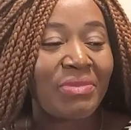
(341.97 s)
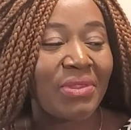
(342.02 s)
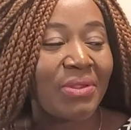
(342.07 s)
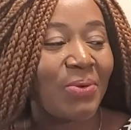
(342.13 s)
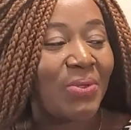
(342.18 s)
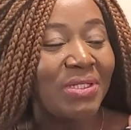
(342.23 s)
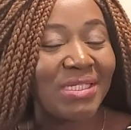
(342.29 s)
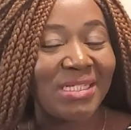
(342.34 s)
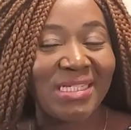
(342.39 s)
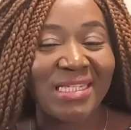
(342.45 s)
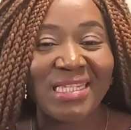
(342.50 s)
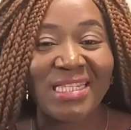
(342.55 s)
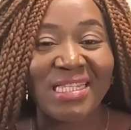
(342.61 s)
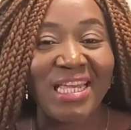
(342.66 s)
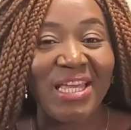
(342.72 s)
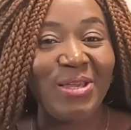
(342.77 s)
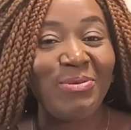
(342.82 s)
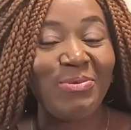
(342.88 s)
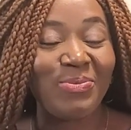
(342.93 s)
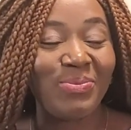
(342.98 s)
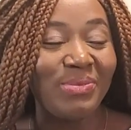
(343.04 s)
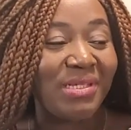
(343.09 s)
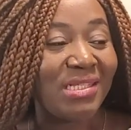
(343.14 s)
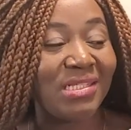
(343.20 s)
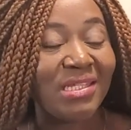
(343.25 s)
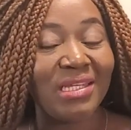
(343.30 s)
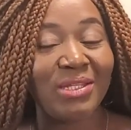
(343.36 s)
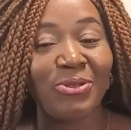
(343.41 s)
what is his name,
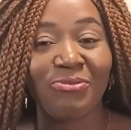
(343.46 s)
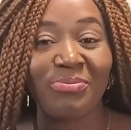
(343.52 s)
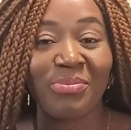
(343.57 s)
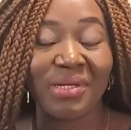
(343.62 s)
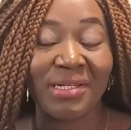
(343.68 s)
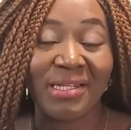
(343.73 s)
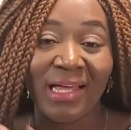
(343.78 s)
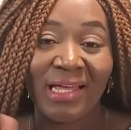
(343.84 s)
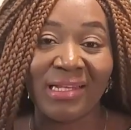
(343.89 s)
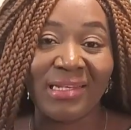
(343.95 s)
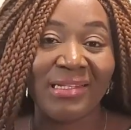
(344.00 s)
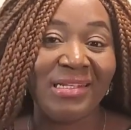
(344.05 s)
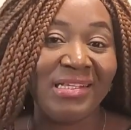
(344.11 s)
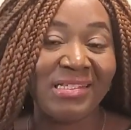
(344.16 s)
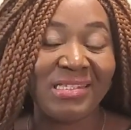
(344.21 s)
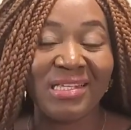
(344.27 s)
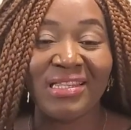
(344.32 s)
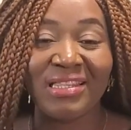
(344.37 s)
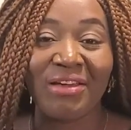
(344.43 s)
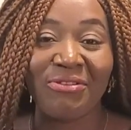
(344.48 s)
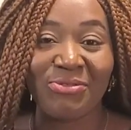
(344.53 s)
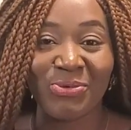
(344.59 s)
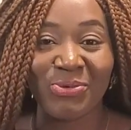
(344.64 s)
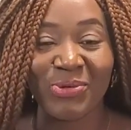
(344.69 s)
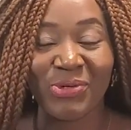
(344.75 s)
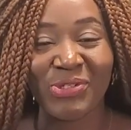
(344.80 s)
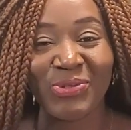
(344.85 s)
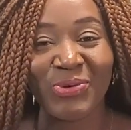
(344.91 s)
his date of birth, and his interview
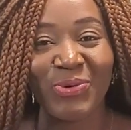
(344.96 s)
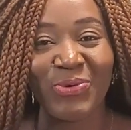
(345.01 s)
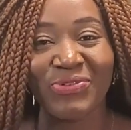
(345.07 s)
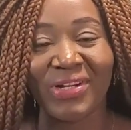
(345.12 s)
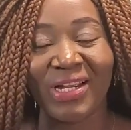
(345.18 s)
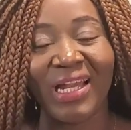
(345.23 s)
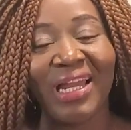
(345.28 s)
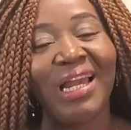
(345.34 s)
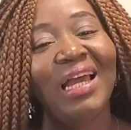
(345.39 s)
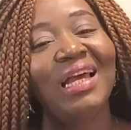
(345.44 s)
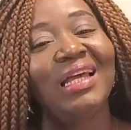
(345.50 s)
was over.